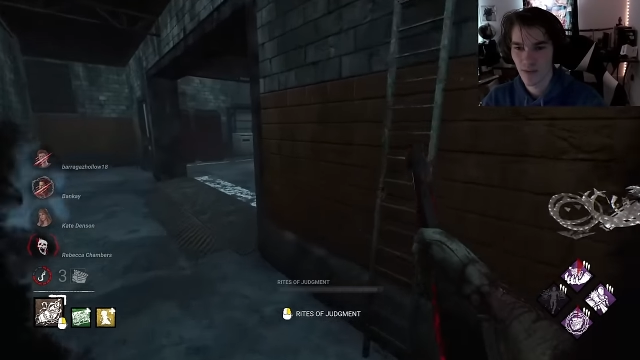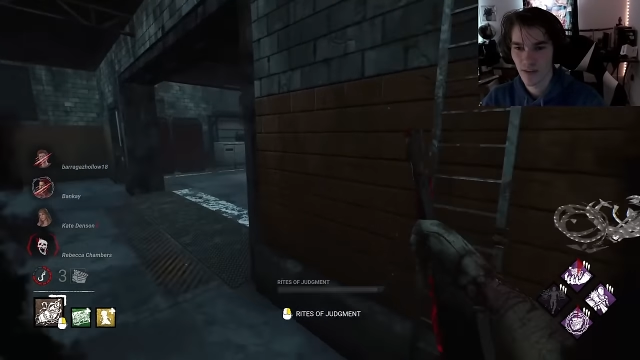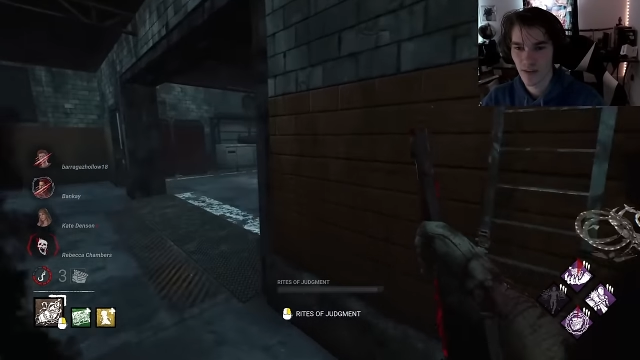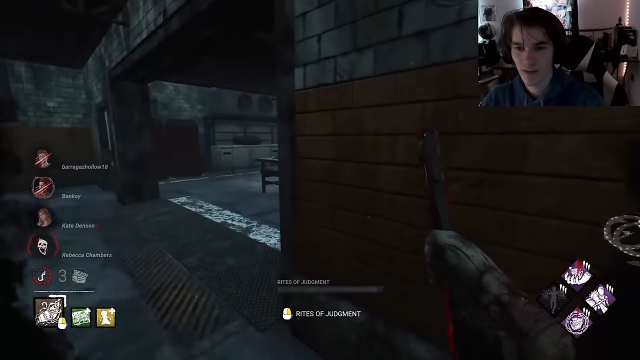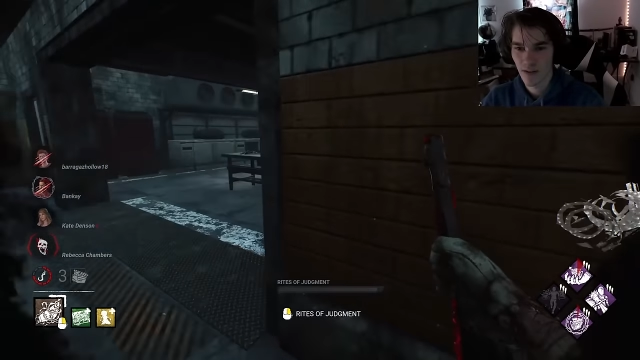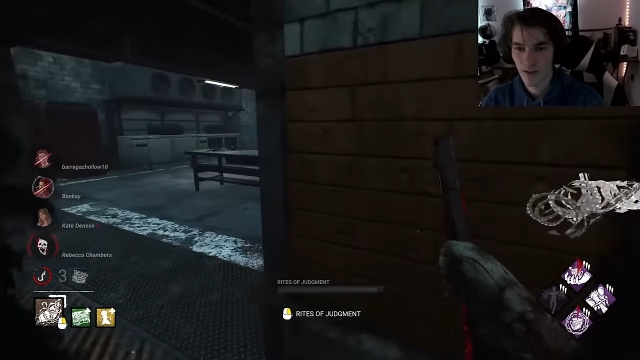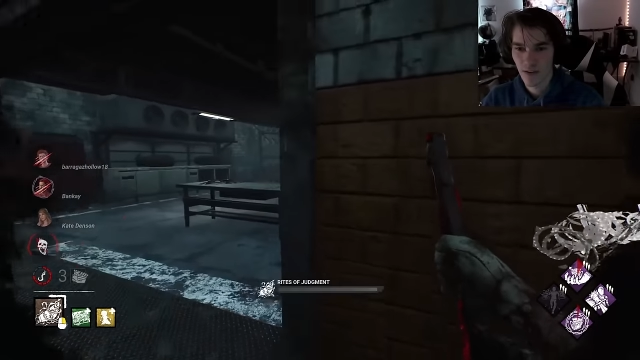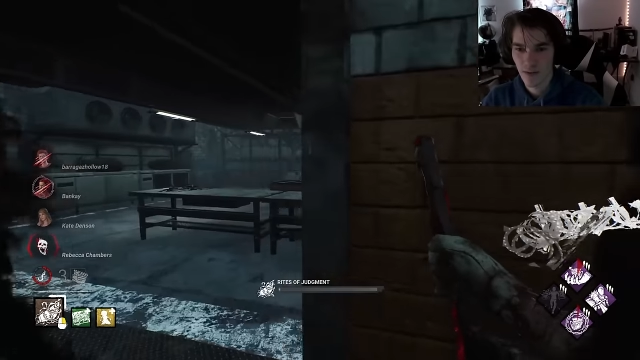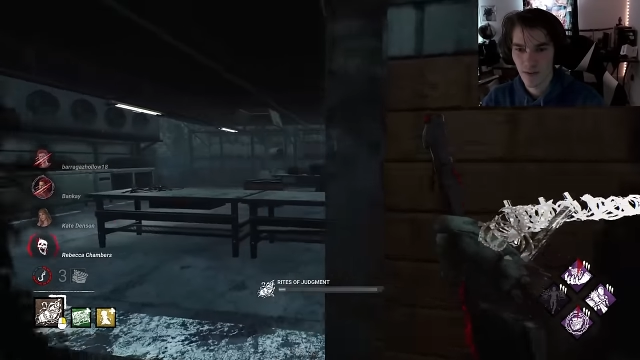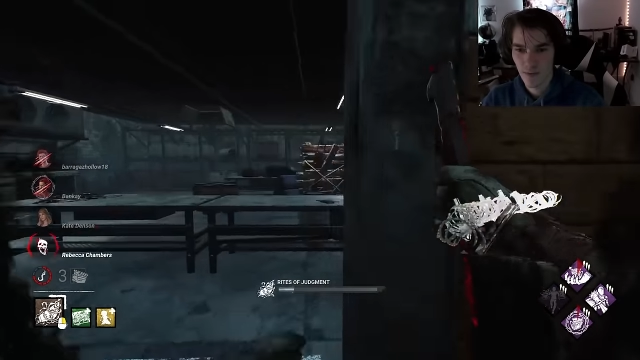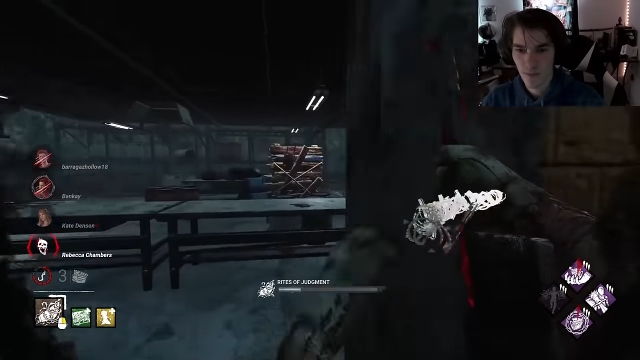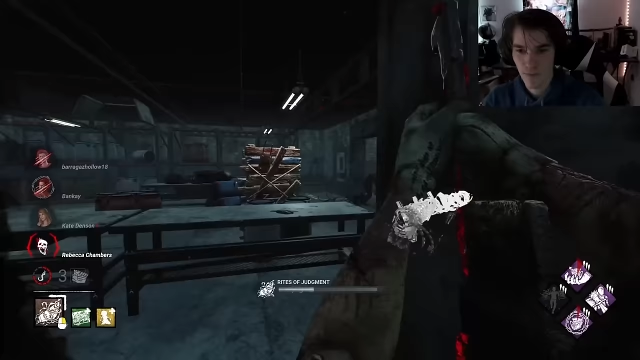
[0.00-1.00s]

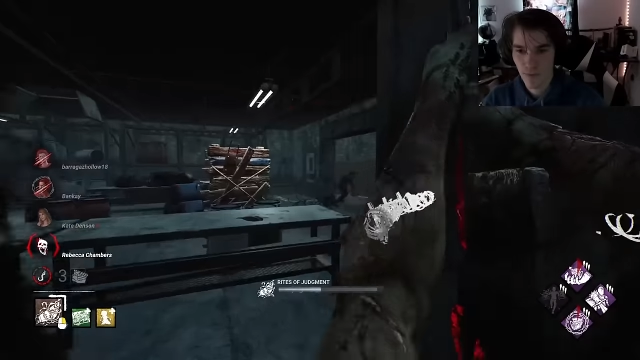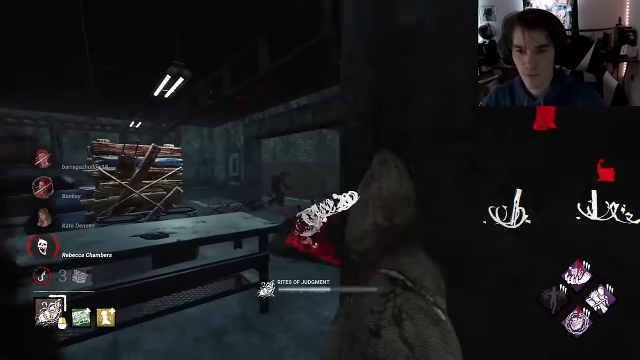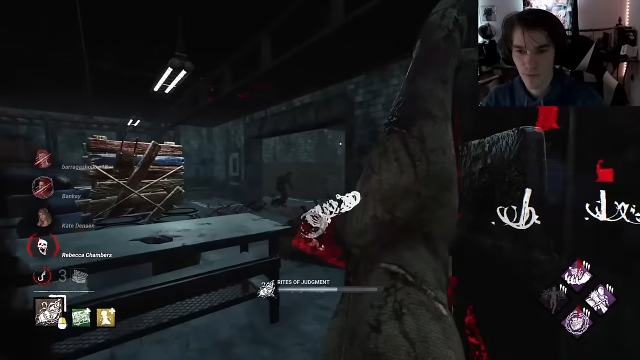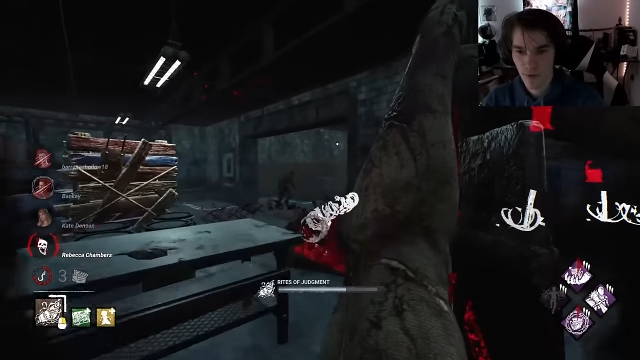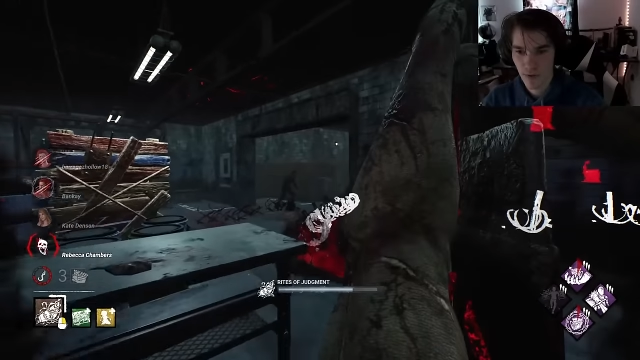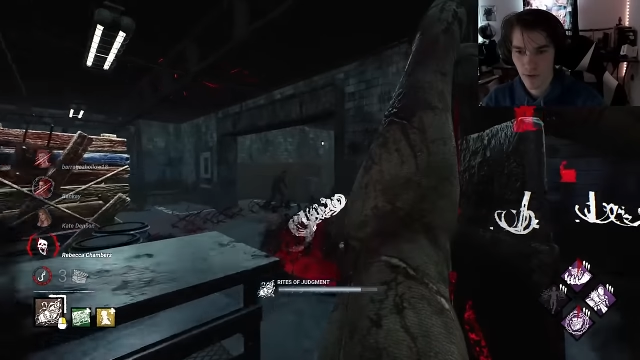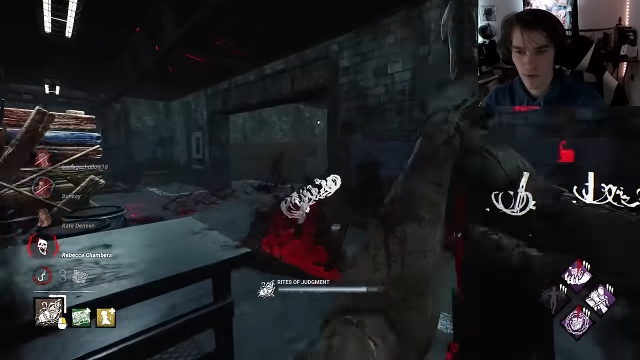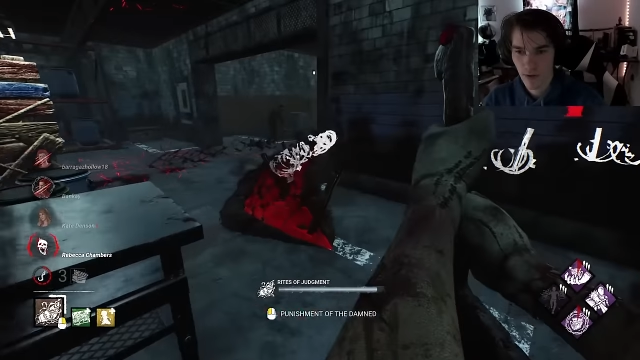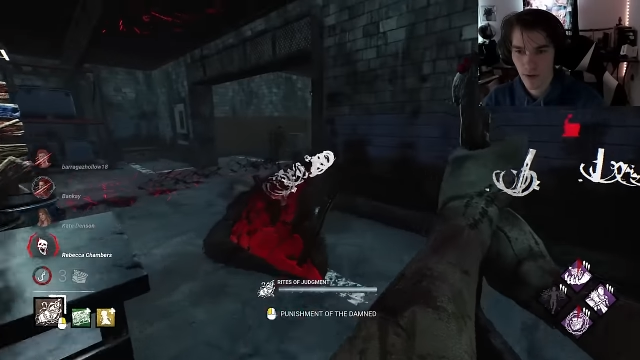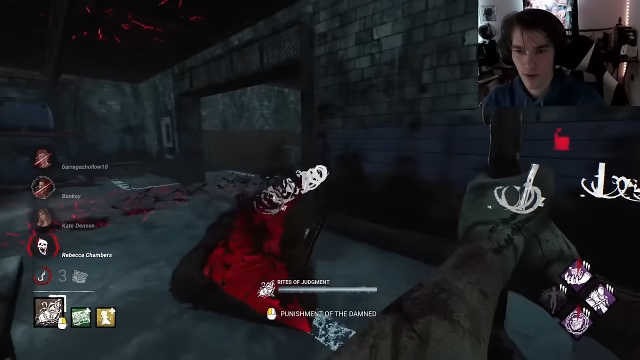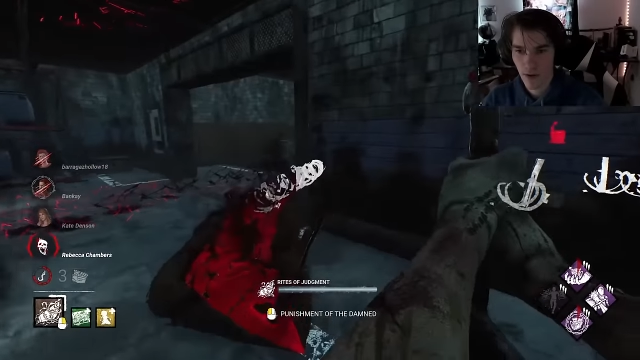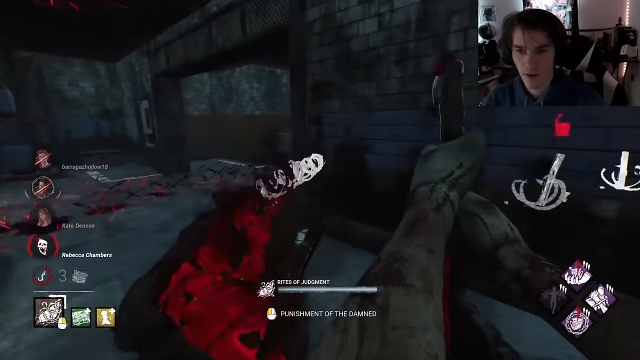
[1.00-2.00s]

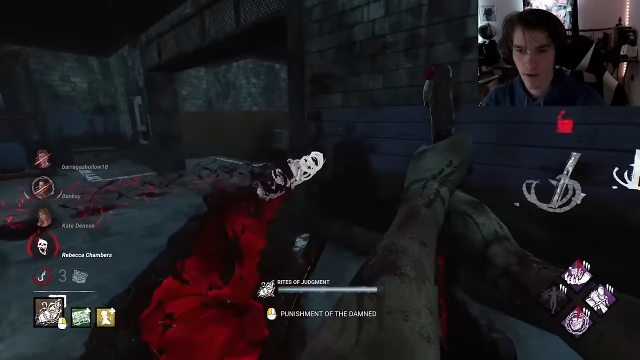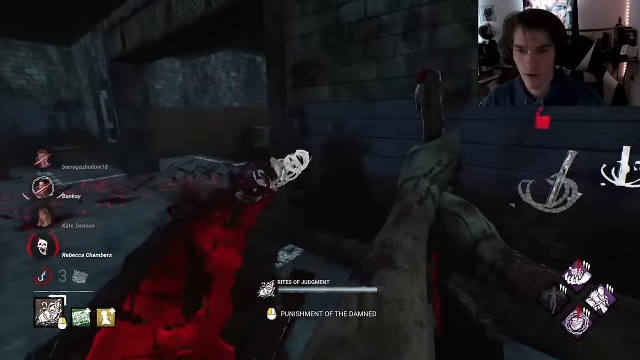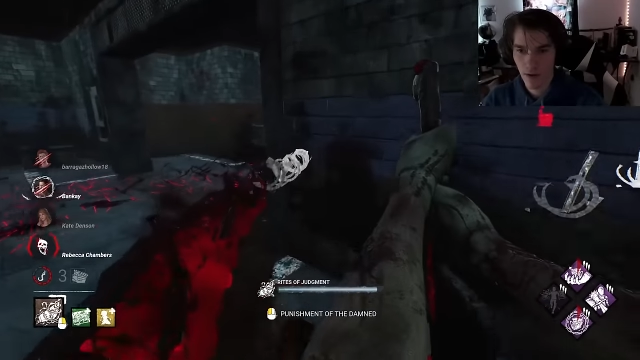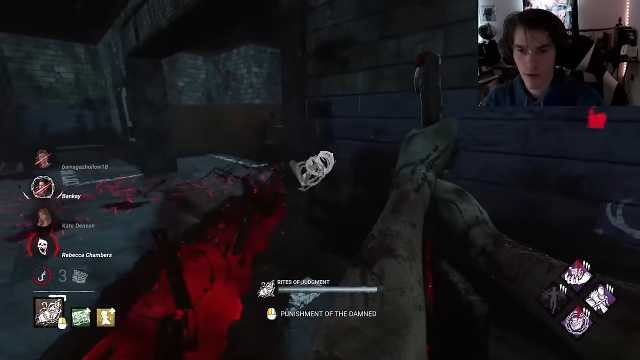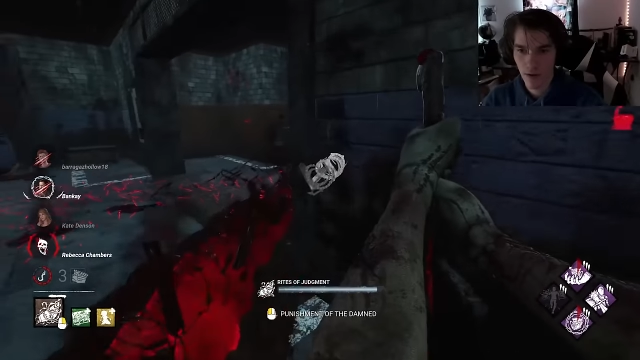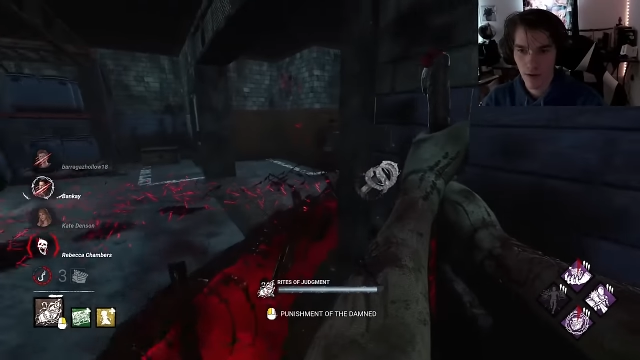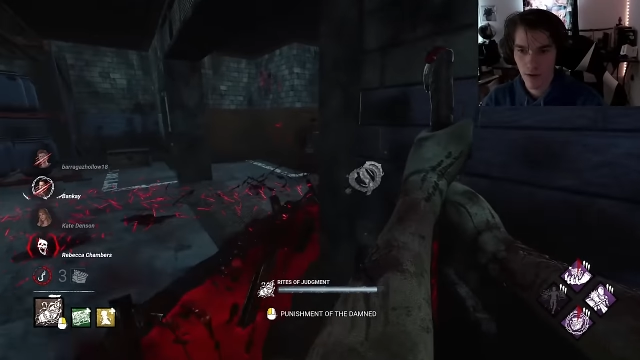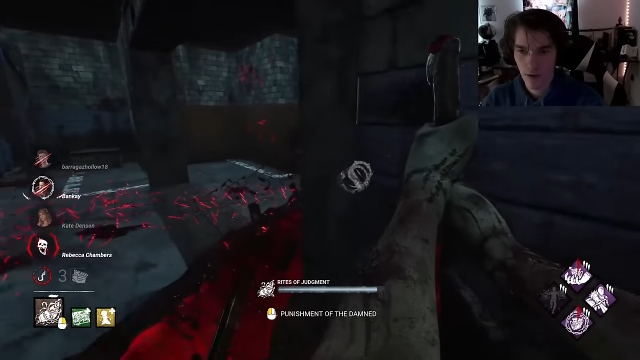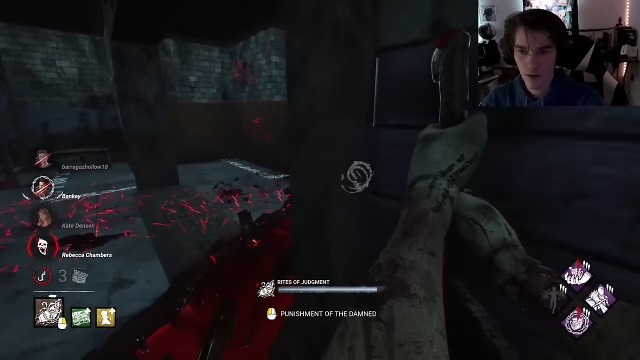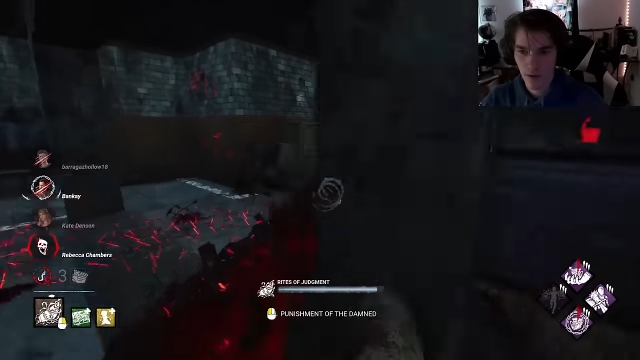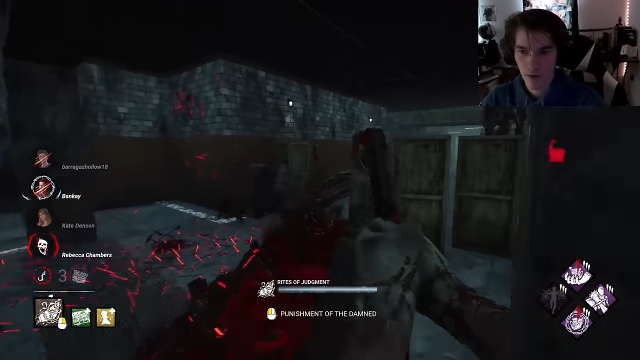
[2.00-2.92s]
(silence)